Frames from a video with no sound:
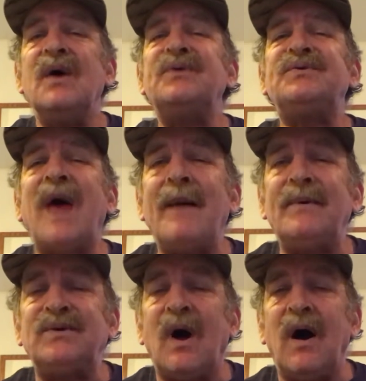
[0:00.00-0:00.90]

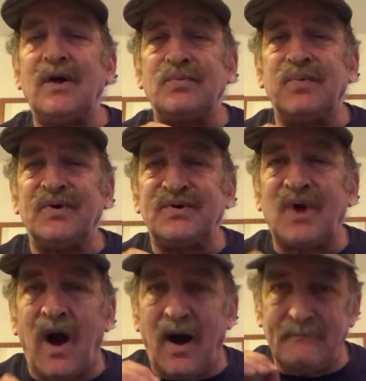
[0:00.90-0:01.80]
Sabotage was
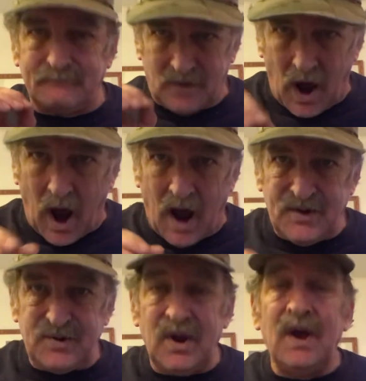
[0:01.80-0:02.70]
top
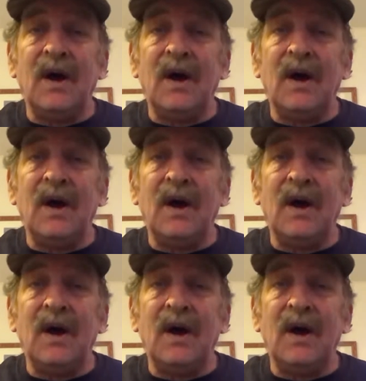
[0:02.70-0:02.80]
notch.